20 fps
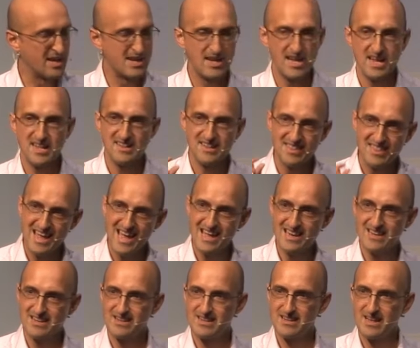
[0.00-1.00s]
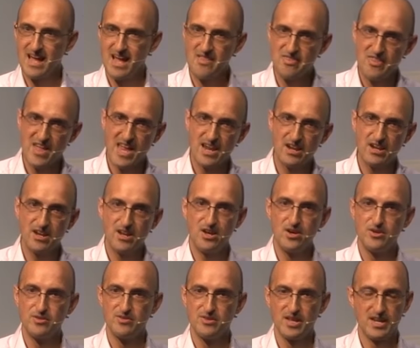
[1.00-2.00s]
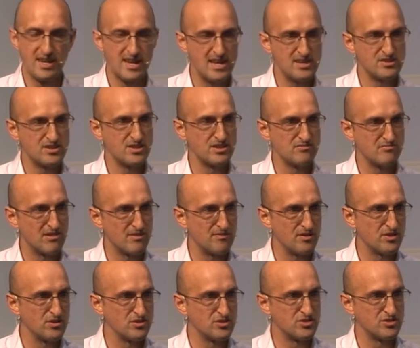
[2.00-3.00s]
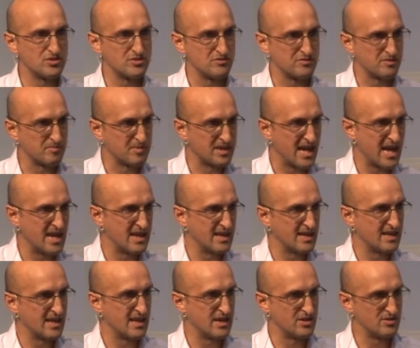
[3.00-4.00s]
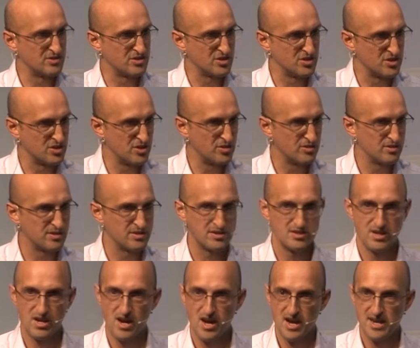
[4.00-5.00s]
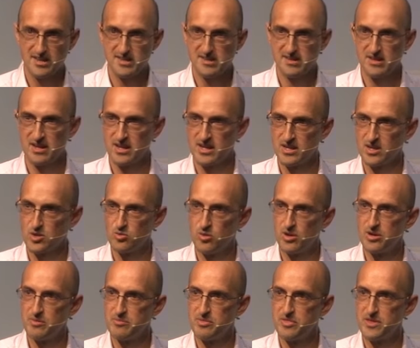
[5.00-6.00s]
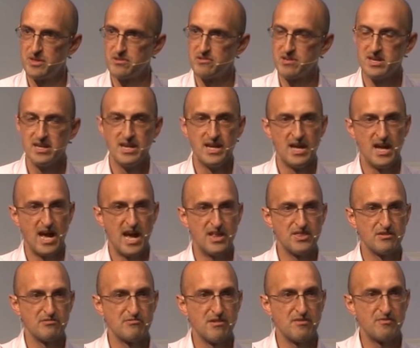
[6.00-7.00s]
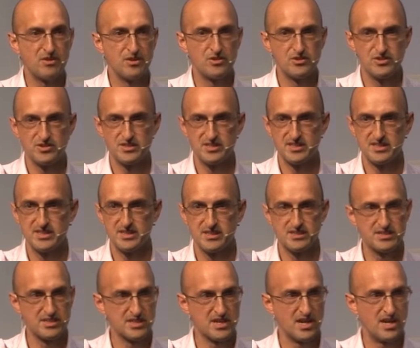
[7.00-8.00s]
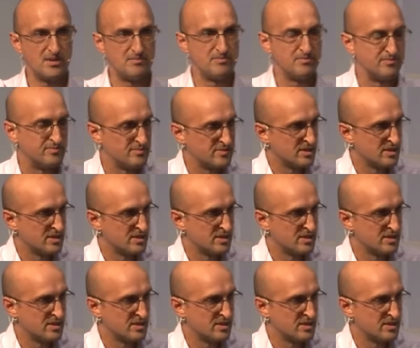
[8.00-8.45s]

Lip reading: And it is that and that alone that led to the revolution from Galileo to Newton to Einstein, the quantum theory, and the revolution still to come.